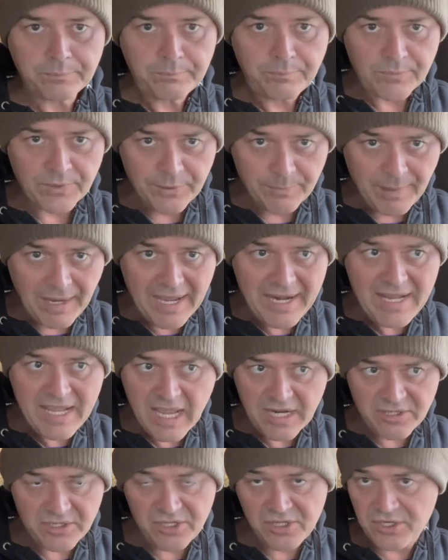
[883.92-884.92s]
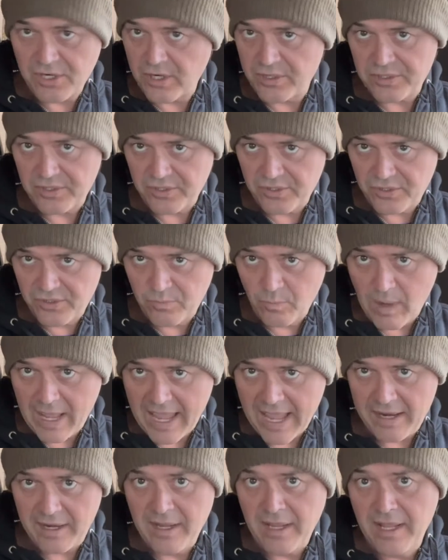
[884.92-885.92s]
your body actually starts to
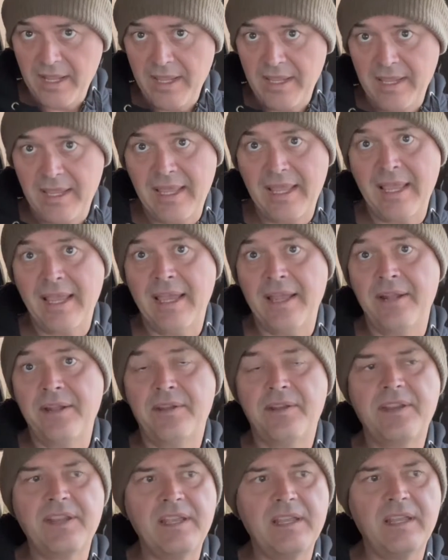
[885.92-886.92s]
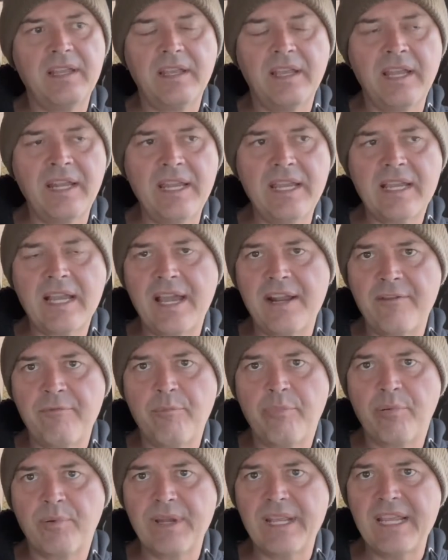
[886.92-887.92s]
sweat. And any kind
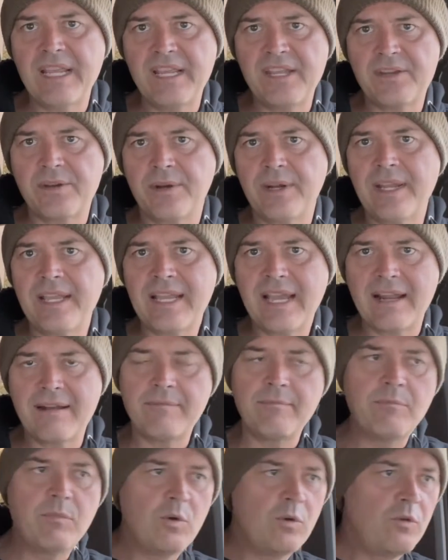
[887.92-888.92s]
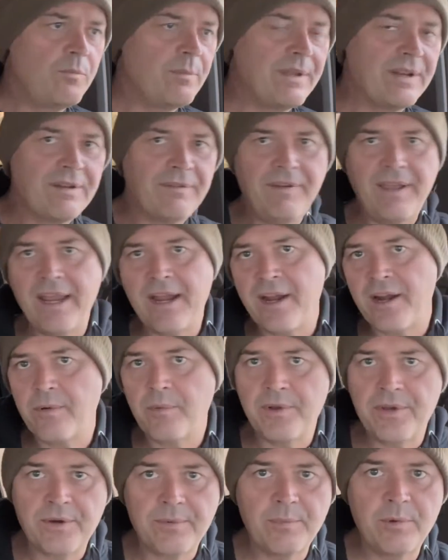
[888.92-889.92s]
of breeze or any kind of movement of air
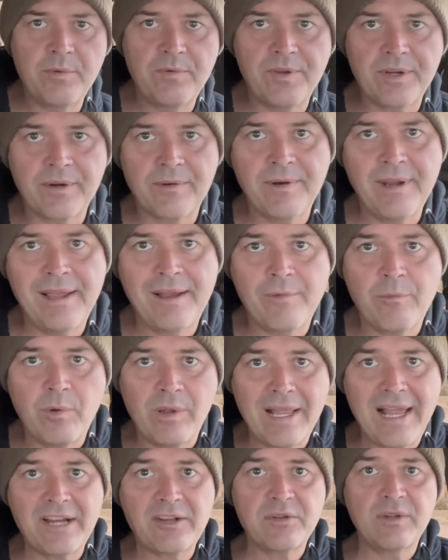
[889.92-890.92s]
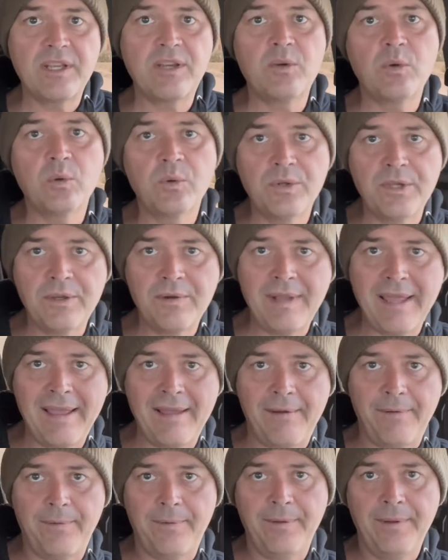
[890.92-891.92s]
when you're moving around will actually cool you
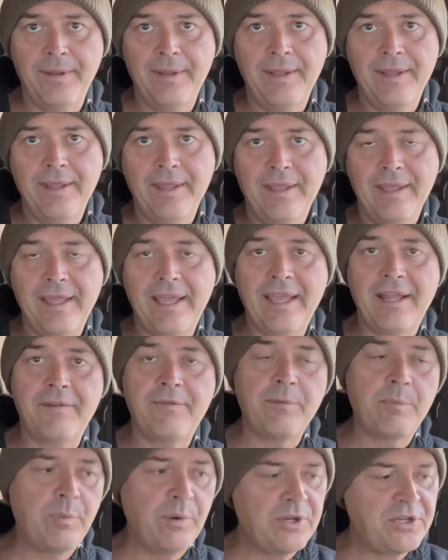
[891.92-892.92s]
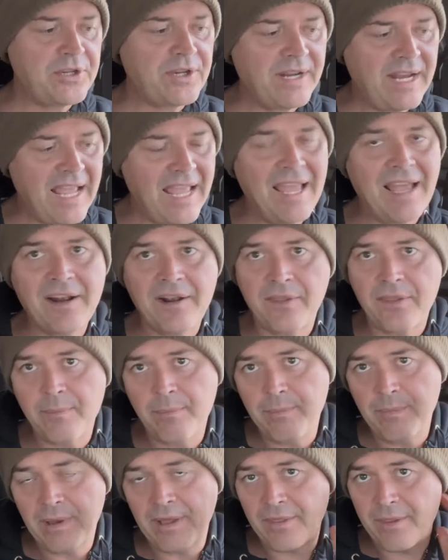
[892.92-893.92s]
down. And if you put your hand on
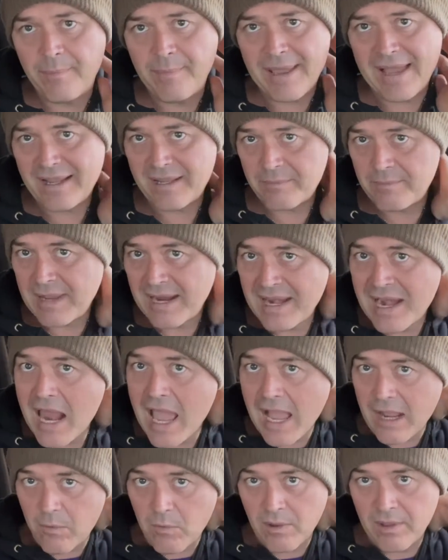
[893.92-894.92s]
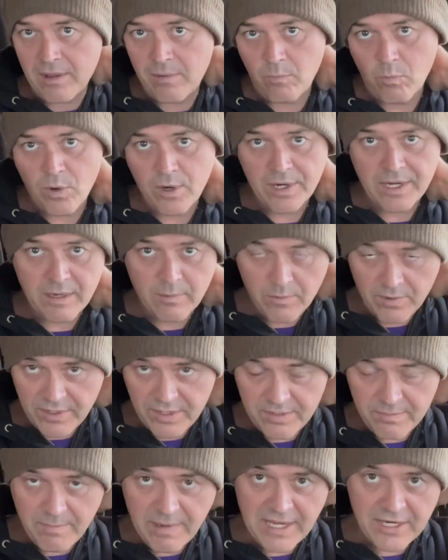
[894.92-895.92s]
the back of my neck while I'm working, where
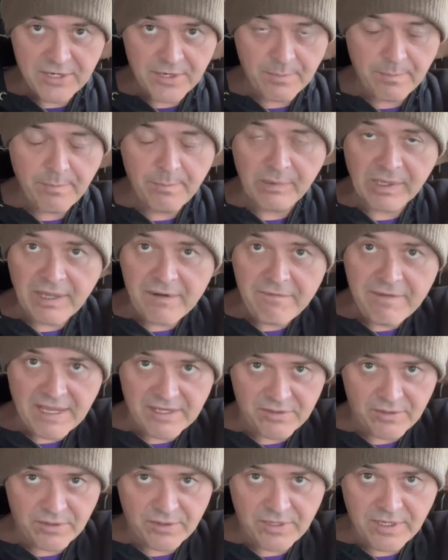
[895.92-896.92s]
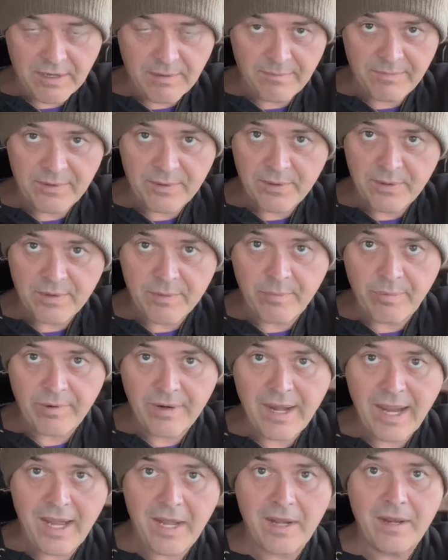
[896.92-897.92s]
these major blood vessels come through the
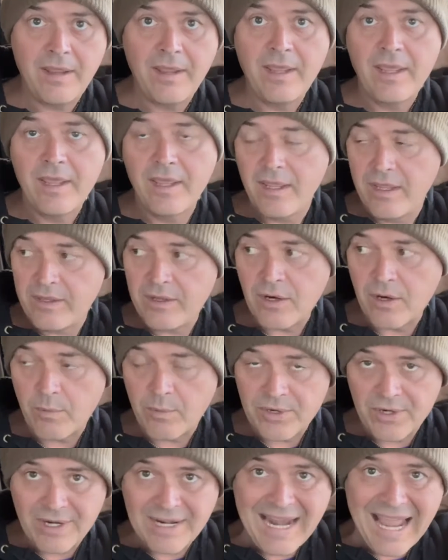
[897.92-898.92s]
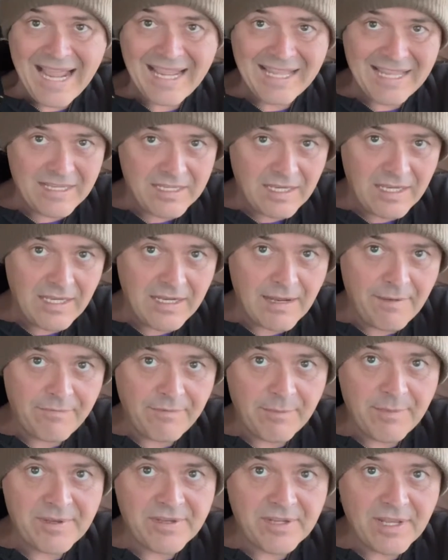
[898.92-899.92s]
brain, when your neck gets heat up
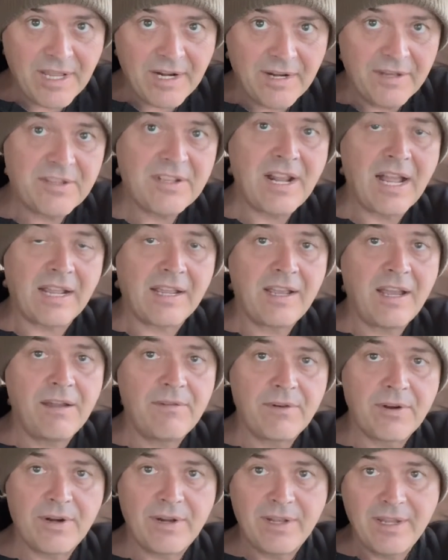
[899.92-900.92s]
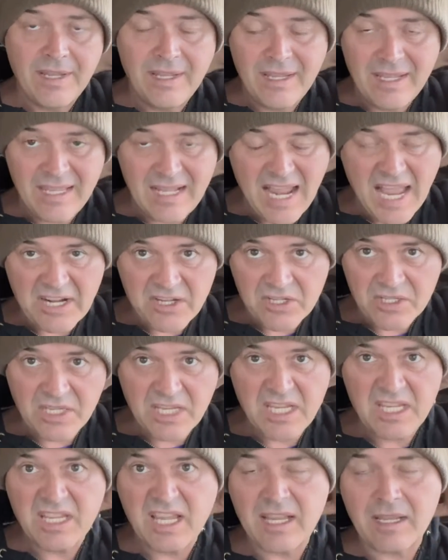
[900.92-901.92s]
from the sun and it's not covered, it
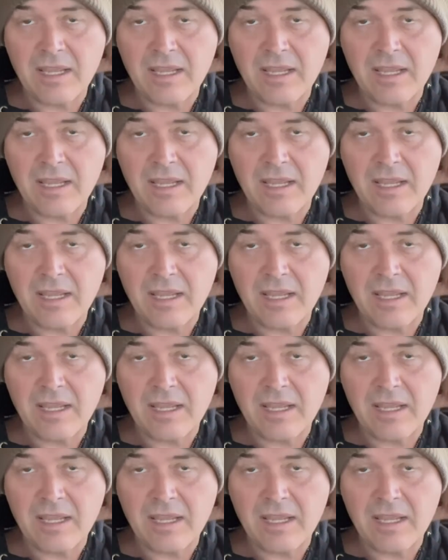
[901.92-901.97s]
actually, like